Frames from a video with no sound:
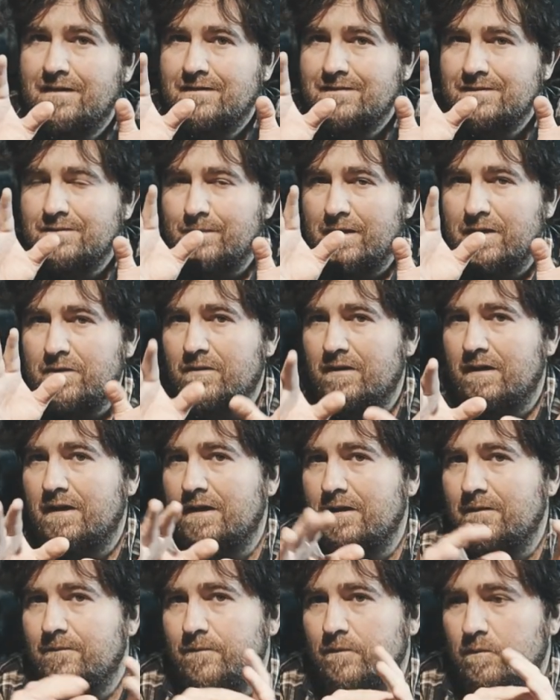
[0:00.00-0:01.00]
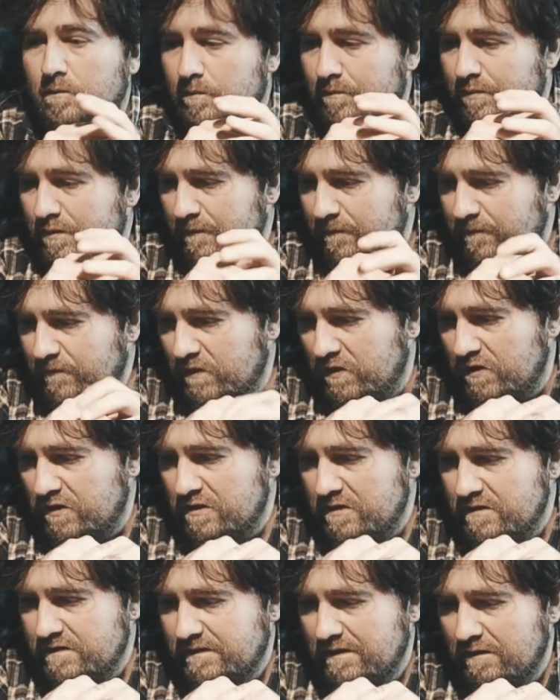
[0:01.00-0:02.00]
So my wife
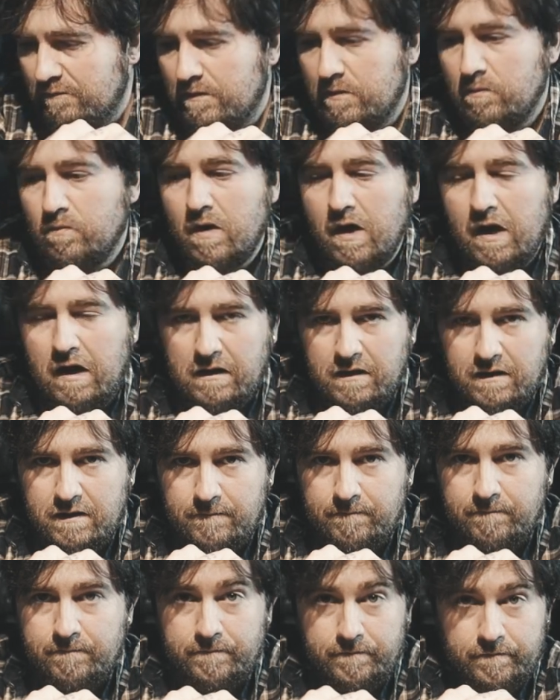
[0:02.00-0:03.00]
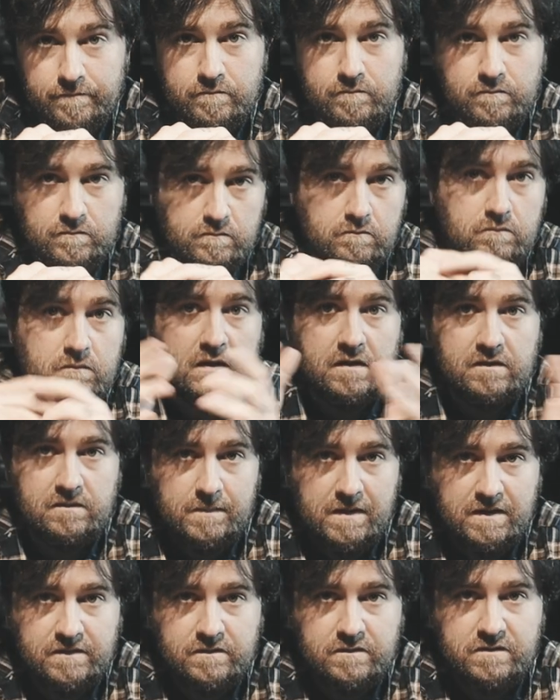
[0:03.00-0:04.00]
prefers that we walk, get
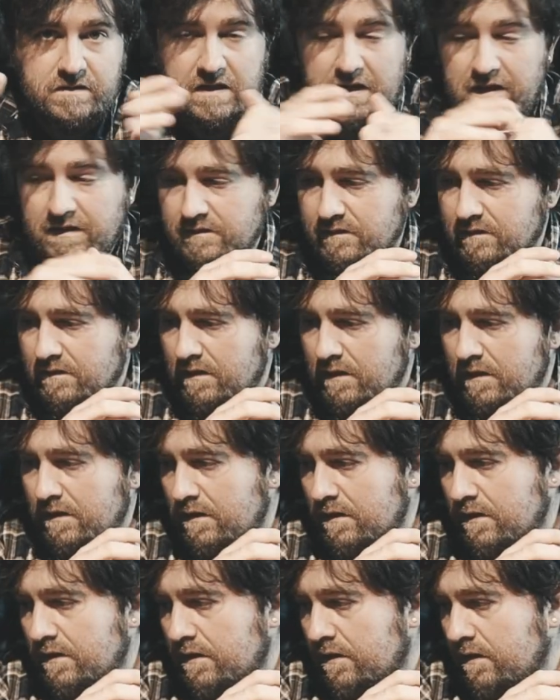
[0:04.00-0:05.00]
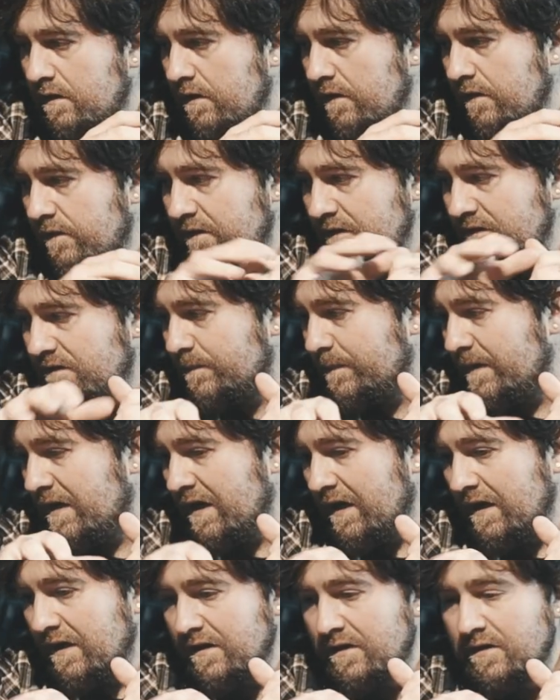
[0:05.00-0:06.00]
some exercise. This
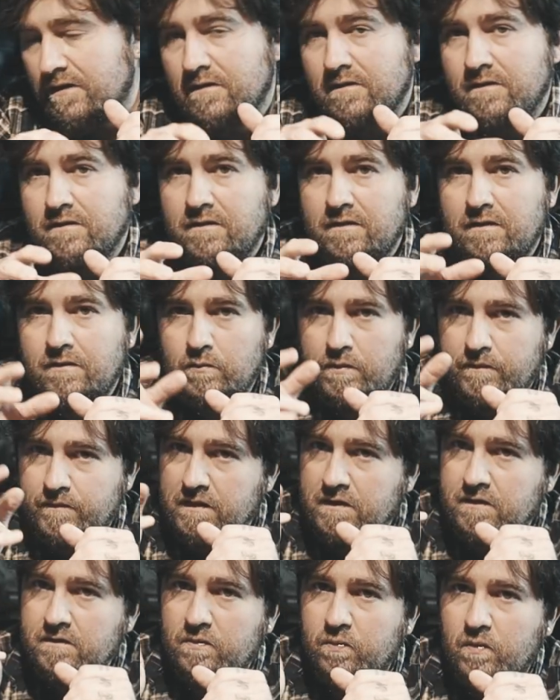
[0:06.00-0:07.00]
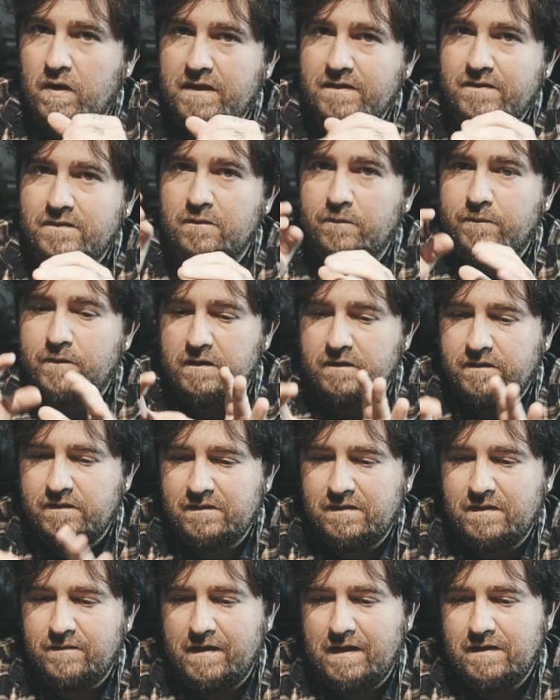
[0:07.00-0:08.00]
bag, we've done it twice so far
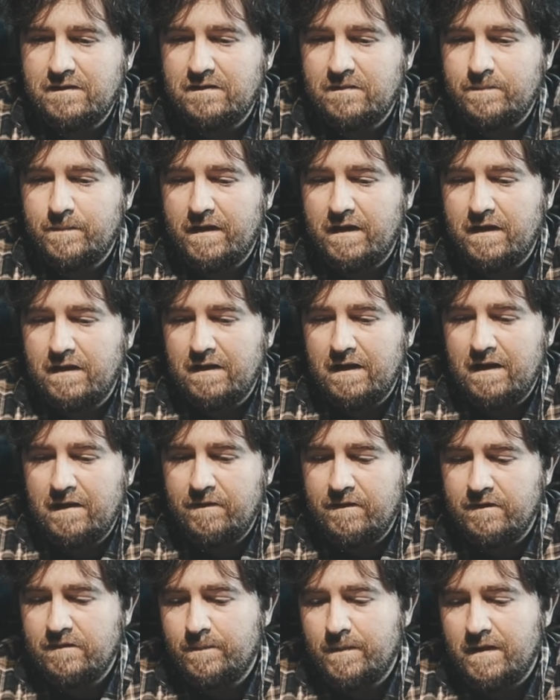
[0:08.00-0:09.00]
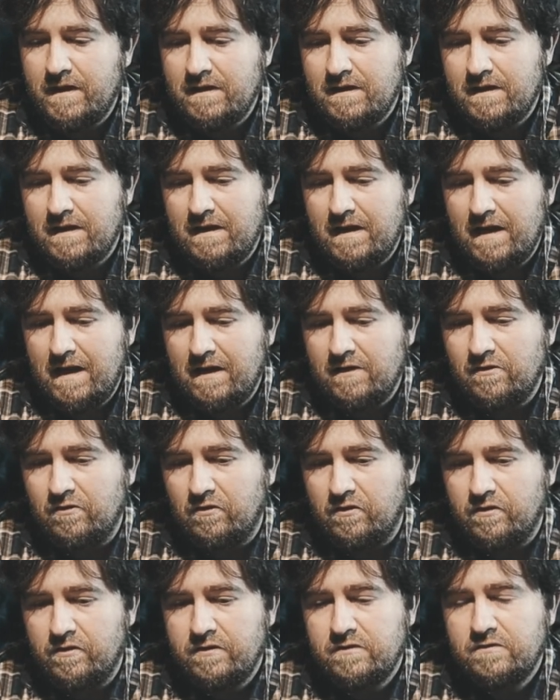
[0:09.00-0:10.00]
since I've had this bag, and this bag can
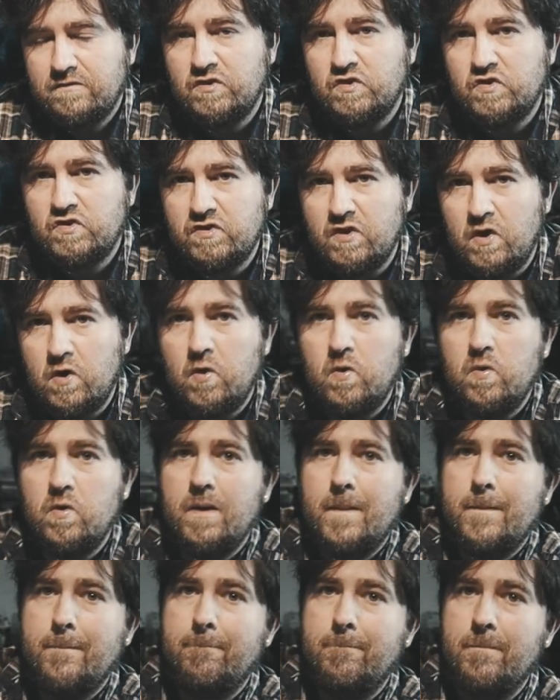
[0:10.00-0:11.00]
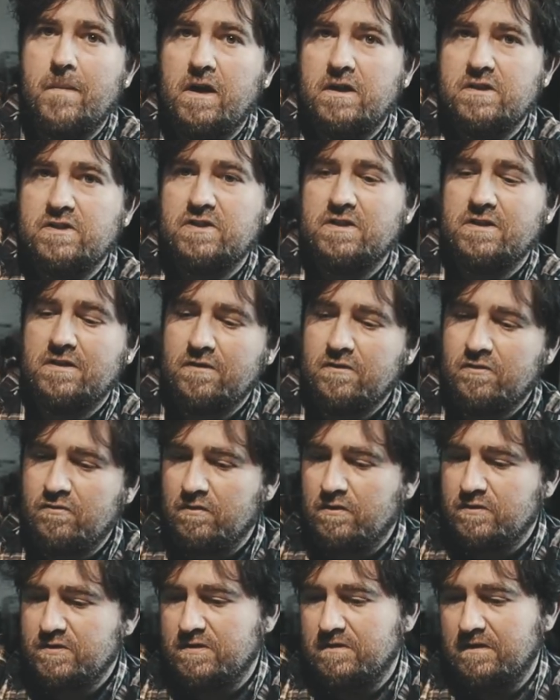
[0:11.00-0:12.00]
handle so much
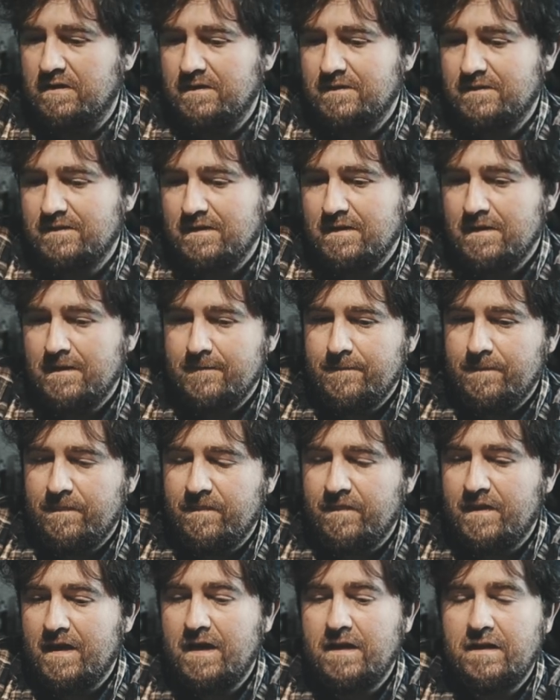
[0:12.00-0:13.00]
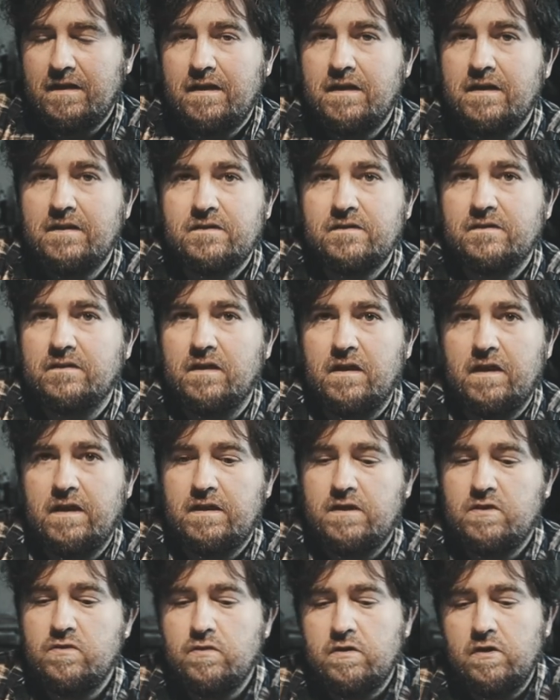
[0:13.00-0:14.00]
groceries that it's
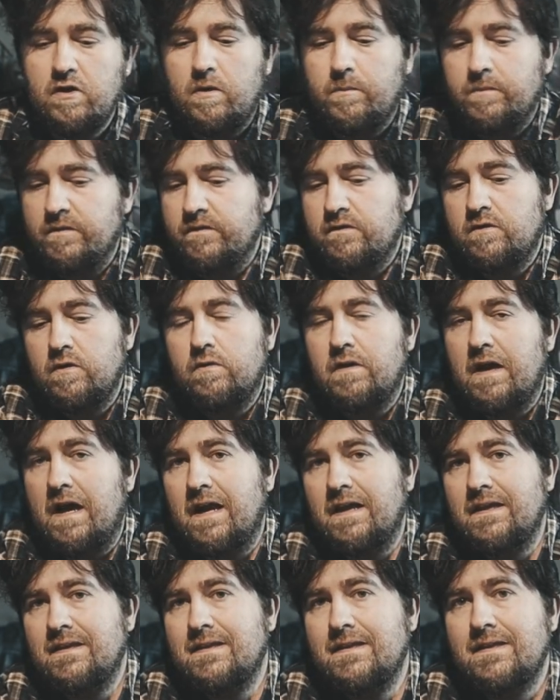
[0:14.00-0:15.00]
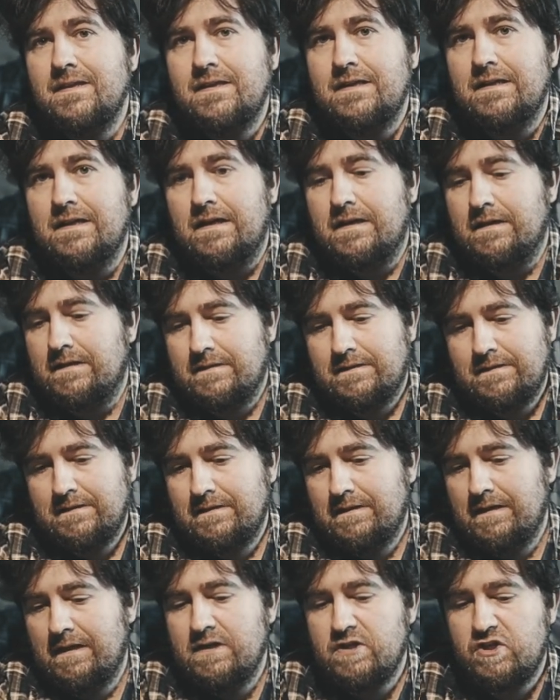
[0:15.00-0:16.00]
like you could almost go to IKEA
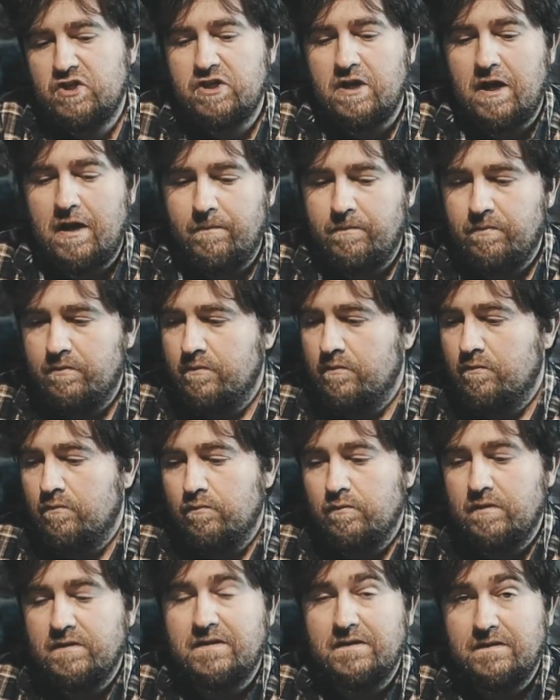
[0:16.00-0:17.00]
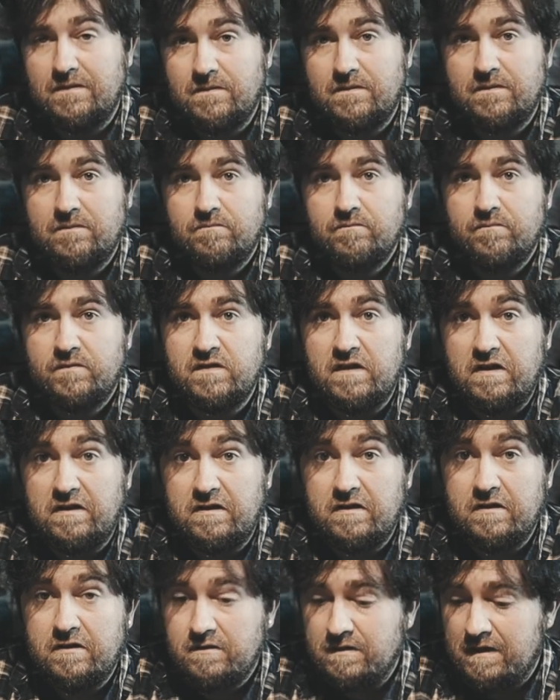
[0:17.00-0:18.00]
and shop with this
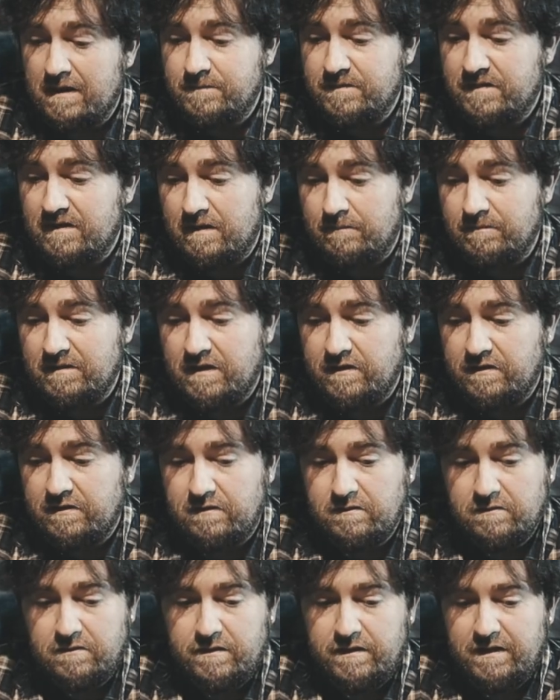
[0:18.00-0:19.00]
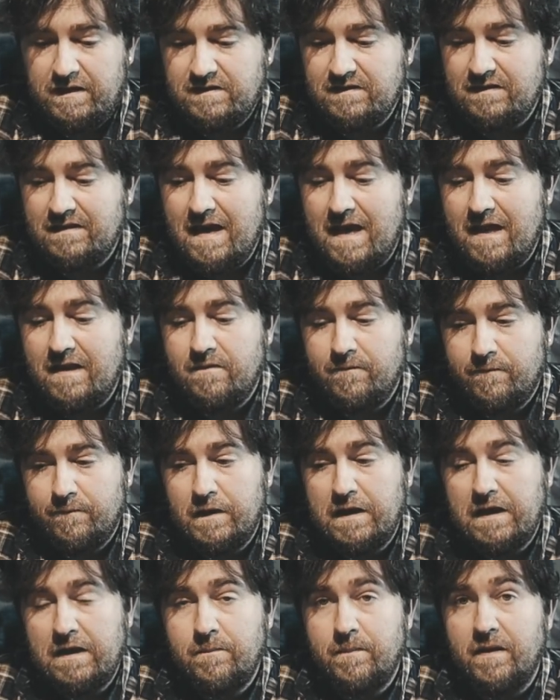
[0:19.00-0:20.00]
sucker. I'm telling you, it's that
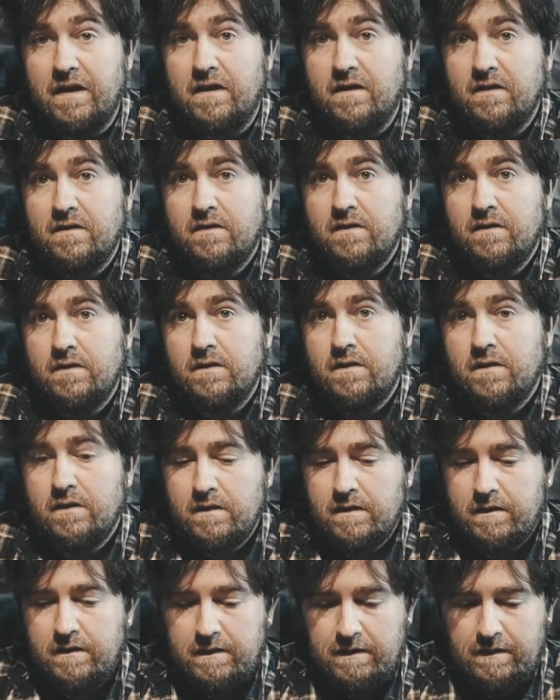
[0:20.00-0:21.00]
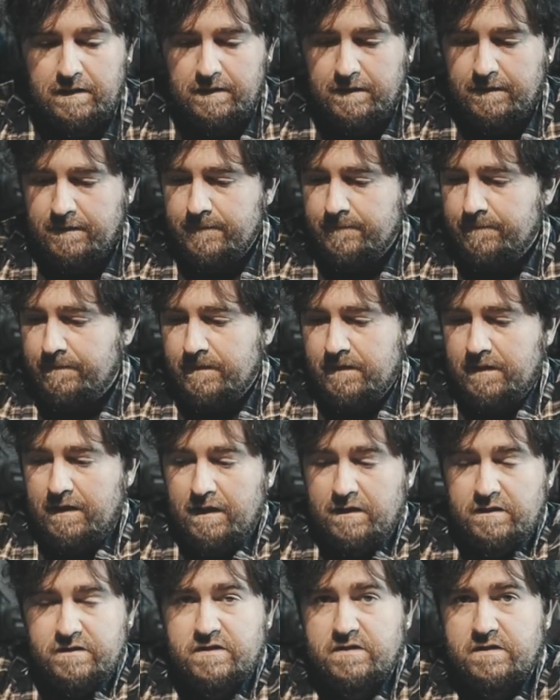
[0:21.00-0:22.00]
friggin' big.
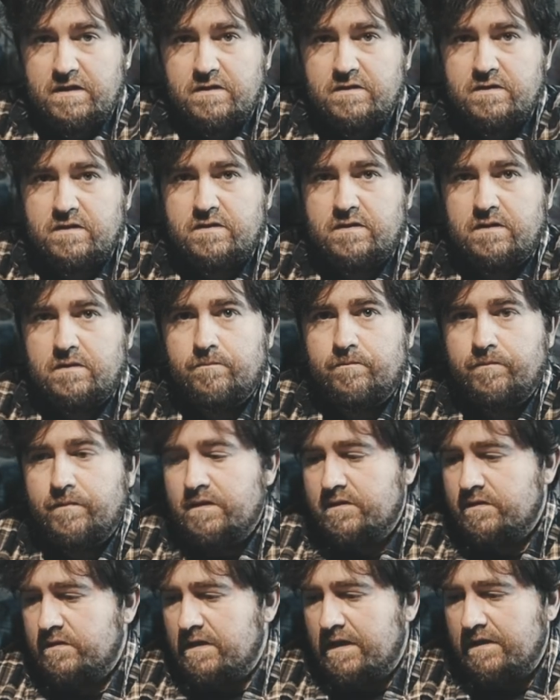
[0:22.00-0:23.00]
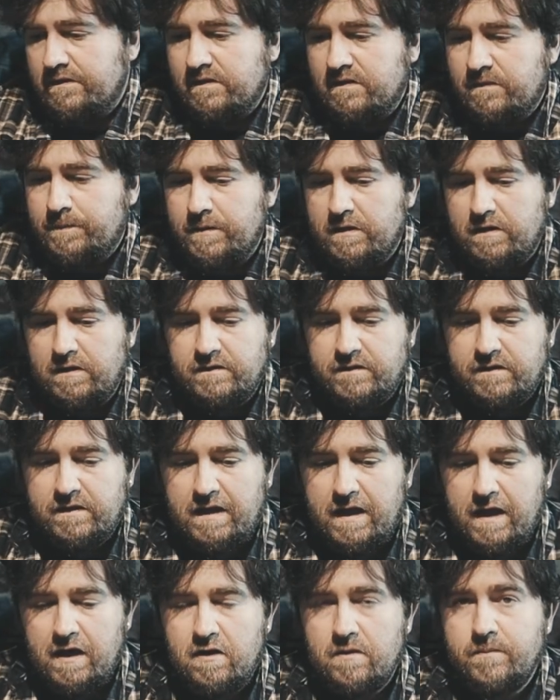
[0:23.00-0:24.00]
And it's a nice experience to
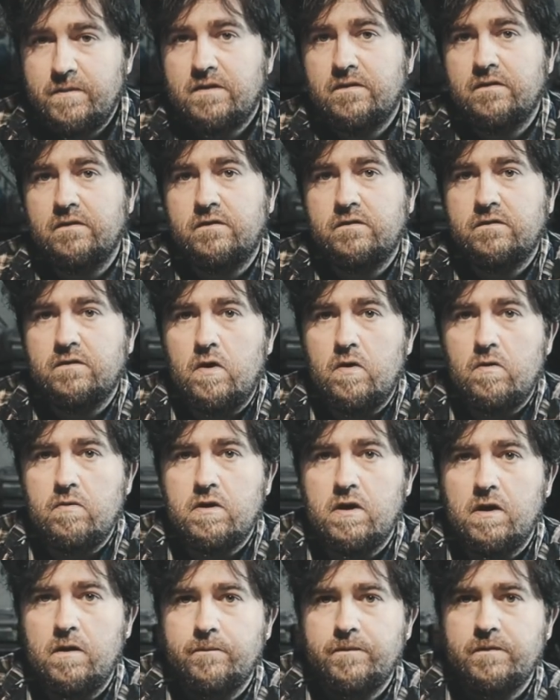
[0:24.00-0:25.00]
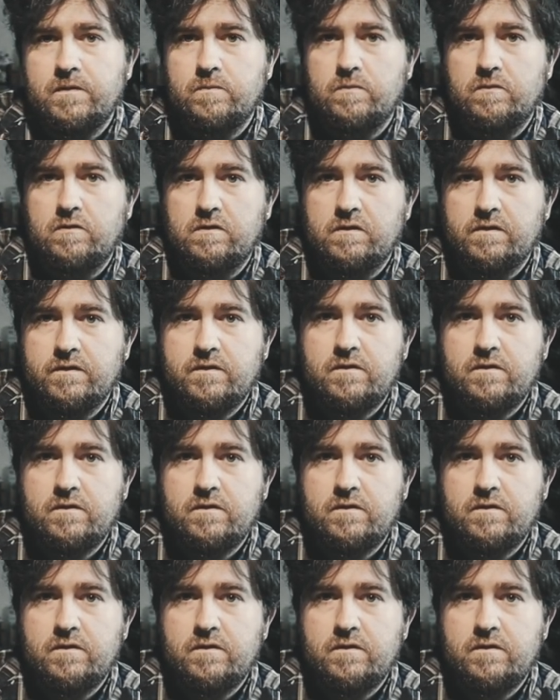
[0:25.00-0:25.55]
carry because it's so comfortable.